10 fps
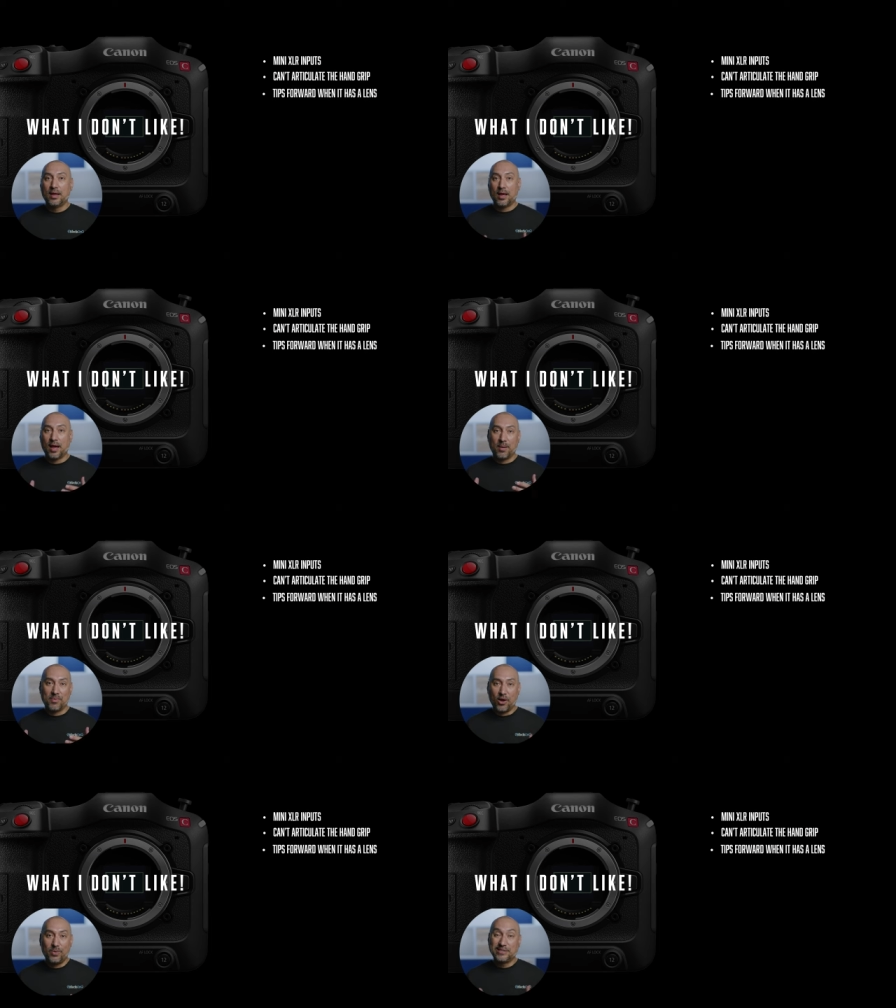I'm
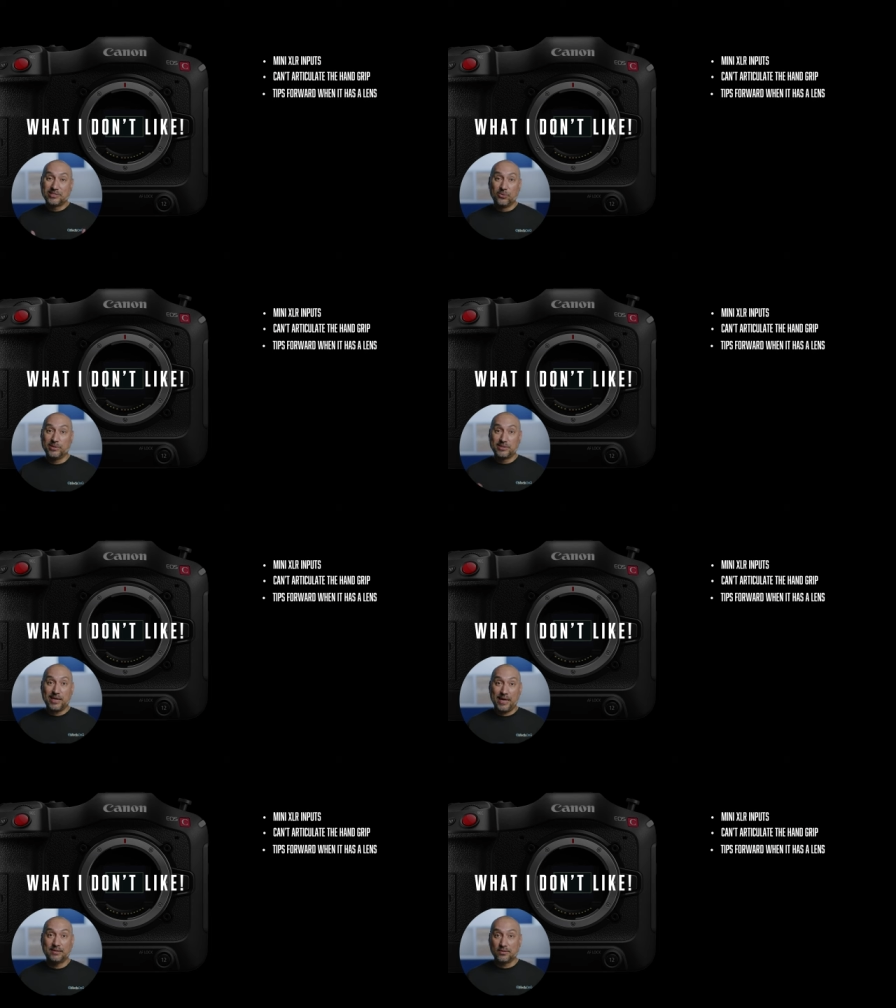always going to
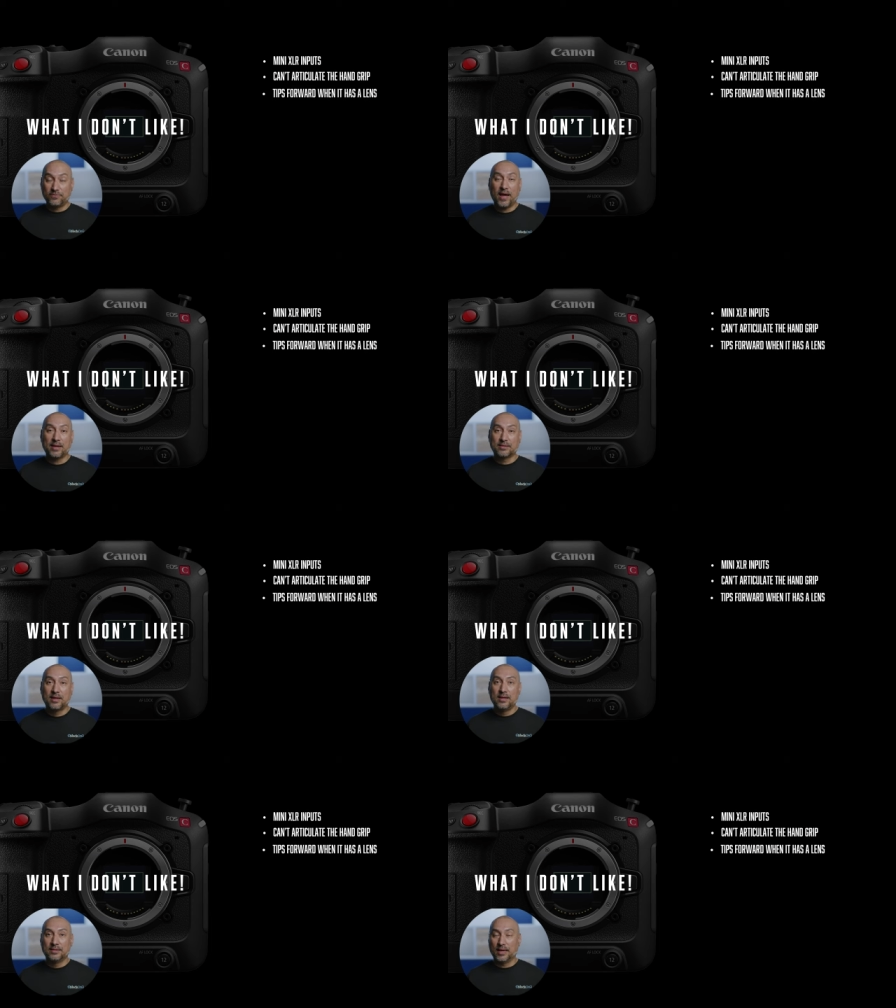hate the fact
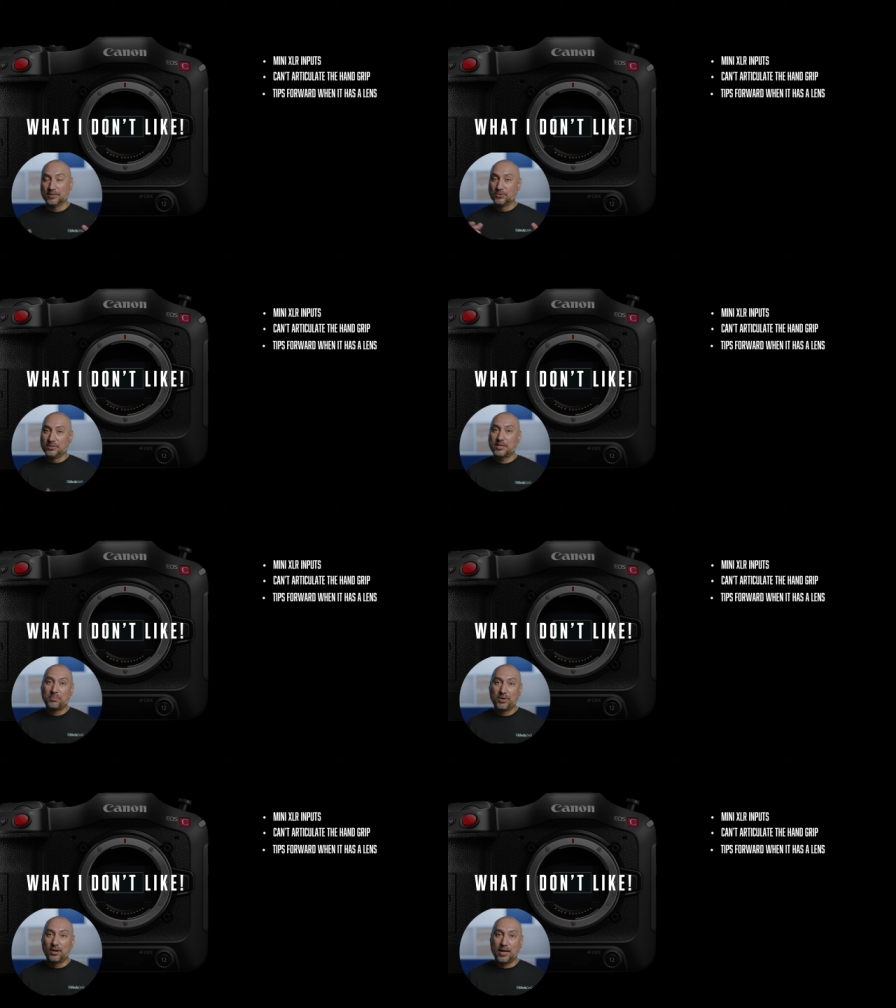that as soon as I
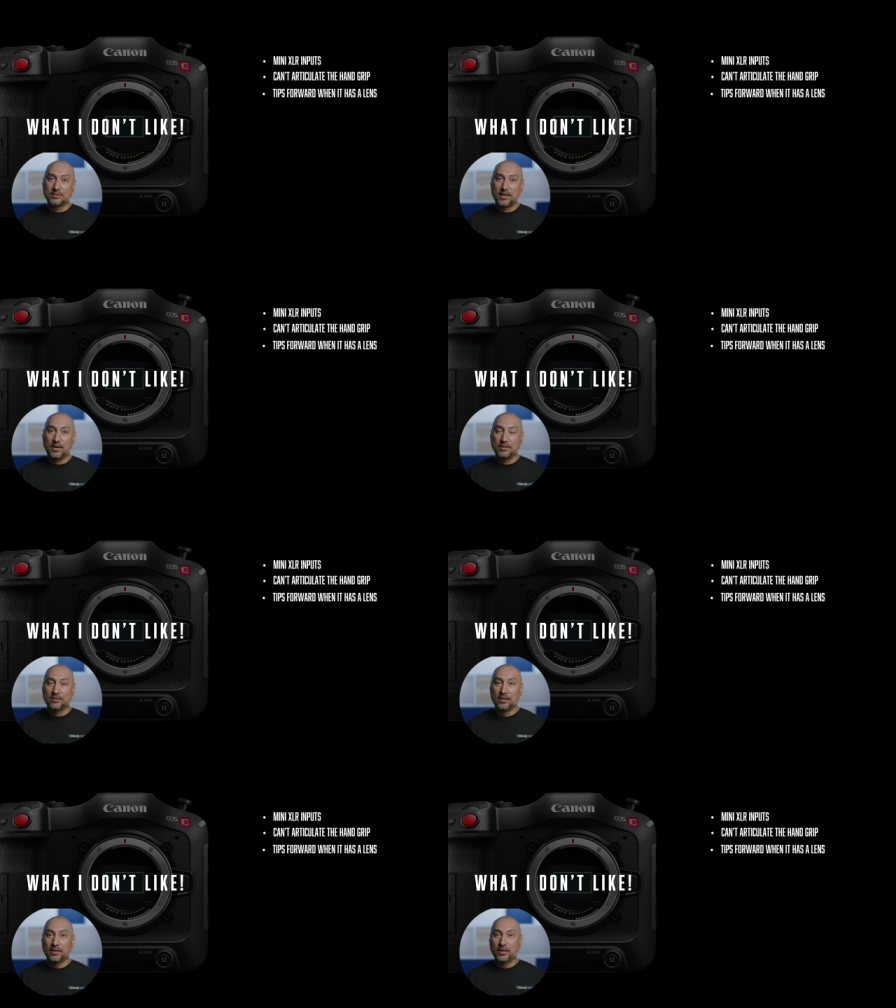put a lens on it,
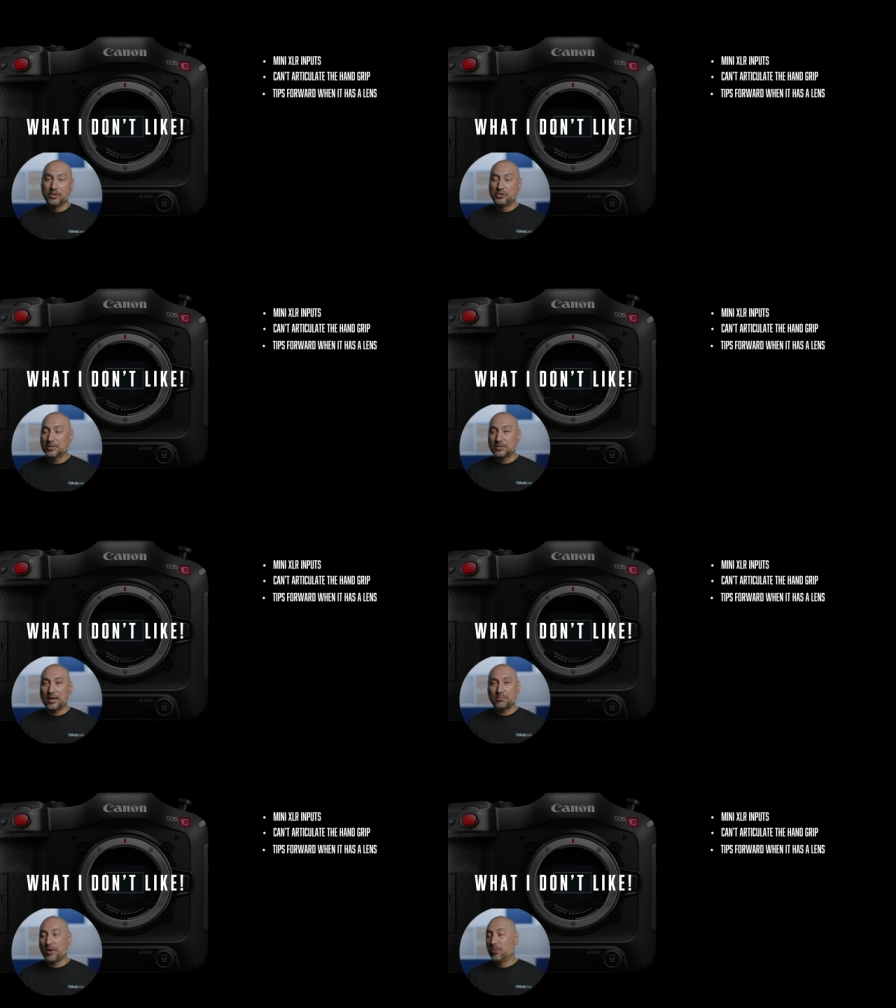just like
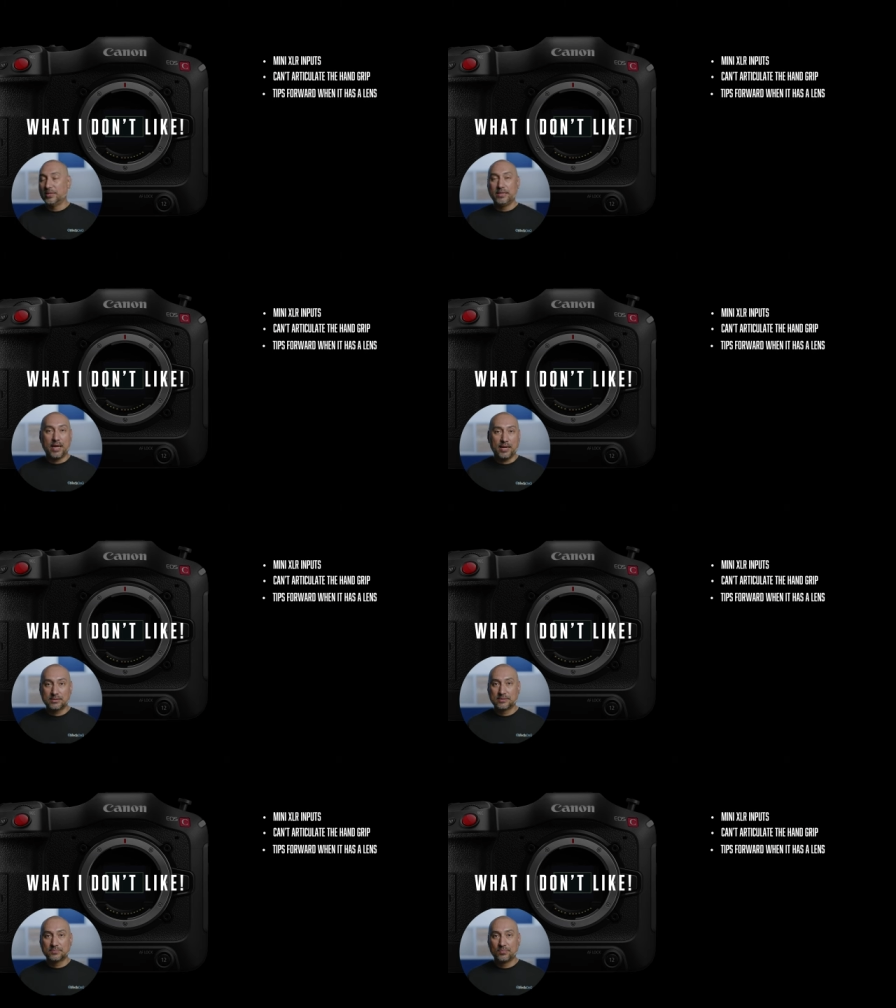my 1DX,